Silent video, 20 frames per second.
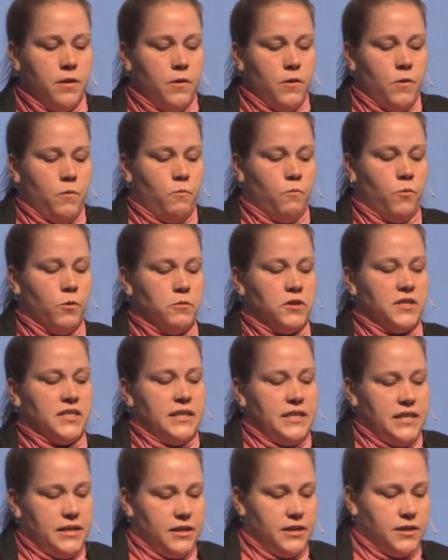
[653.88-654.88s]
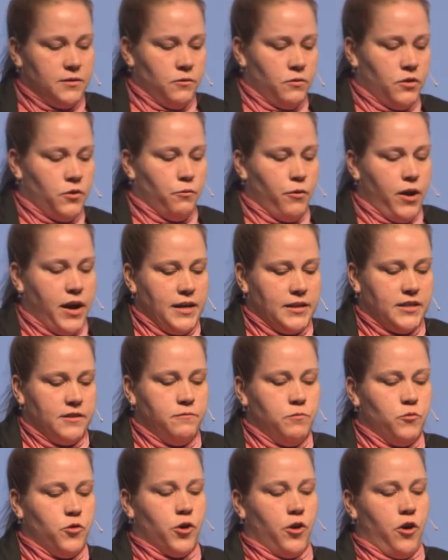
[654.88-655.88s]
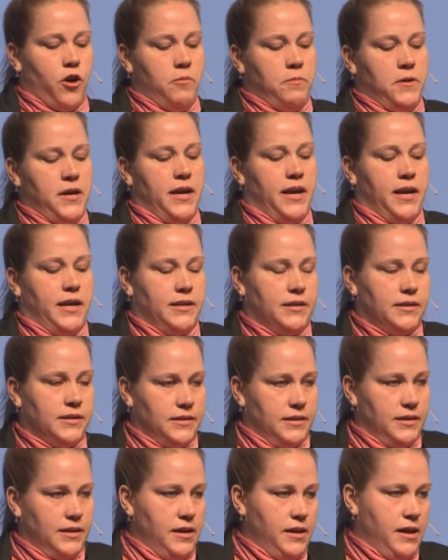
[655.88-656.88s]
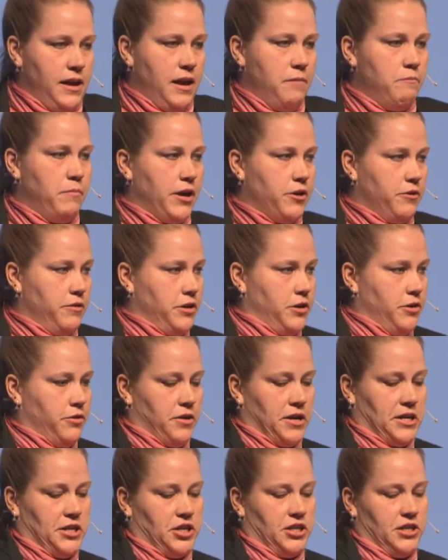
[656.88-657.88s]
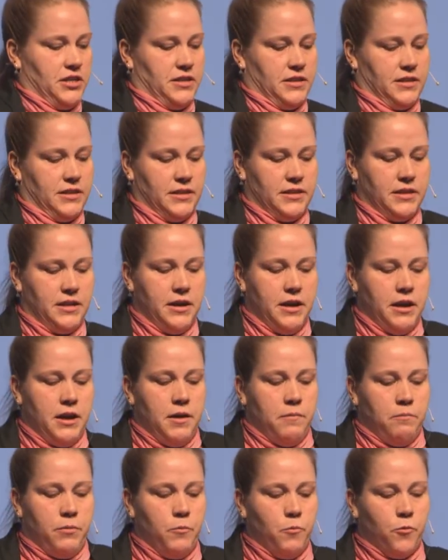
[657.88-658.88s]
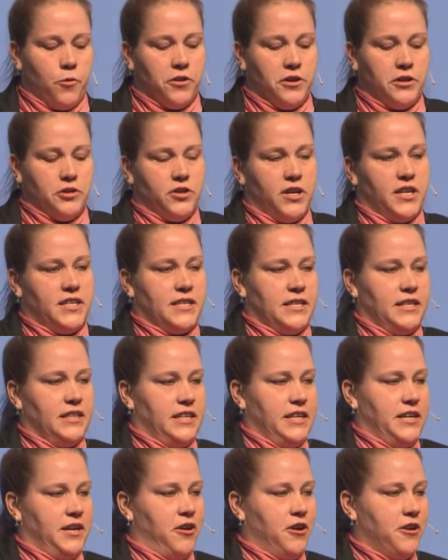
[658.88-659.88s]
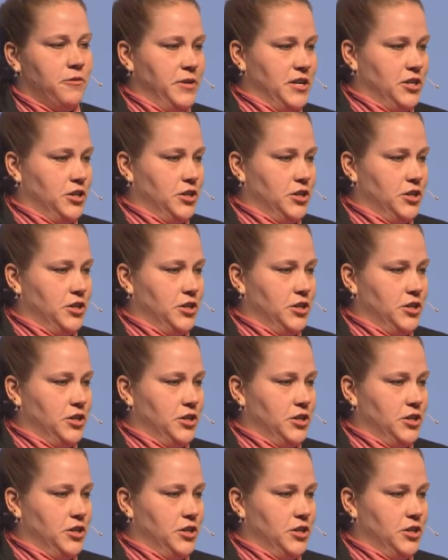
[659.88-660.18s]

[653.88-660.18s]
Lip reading: What we're seeing is the rise of more RPAs and better integrations, but more interestingly, automation